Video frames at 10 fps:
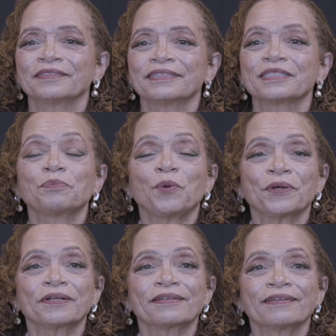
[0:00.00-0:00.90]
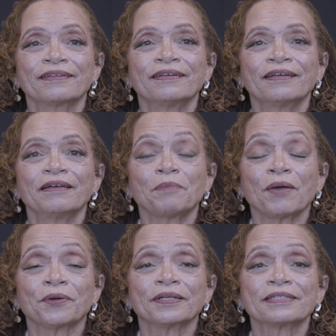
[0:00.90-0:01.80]
support
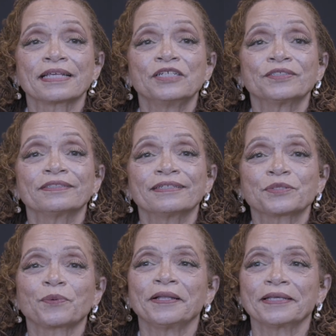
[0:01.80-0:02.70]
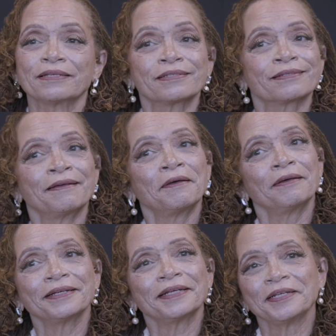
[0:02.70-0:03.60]
my organization as well as
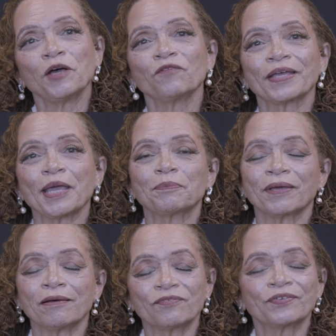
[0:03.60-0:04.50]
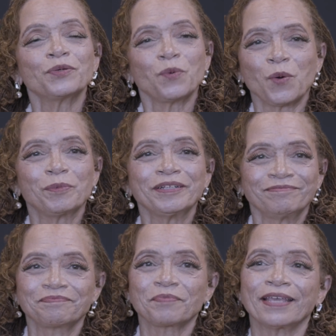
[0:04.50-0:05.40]
an Alpha Kappa Alpha woman.
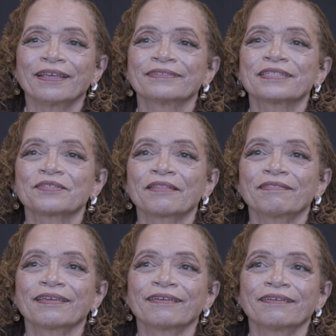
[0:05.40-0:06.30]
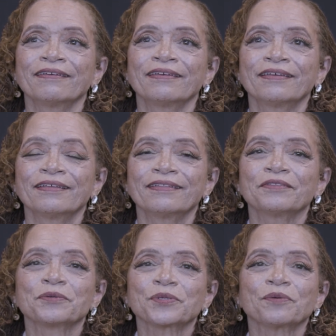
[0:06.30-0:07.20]
And so I think
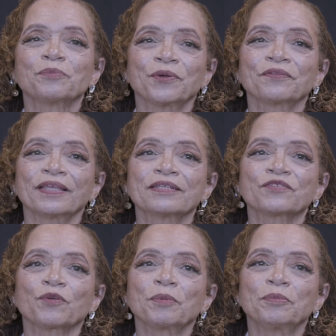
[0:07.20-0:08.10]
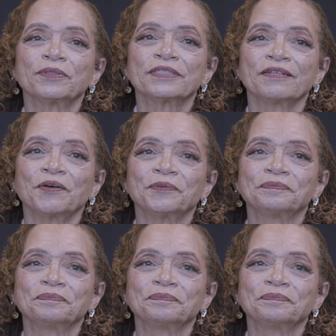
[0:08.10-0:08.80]
those are important things for people to know.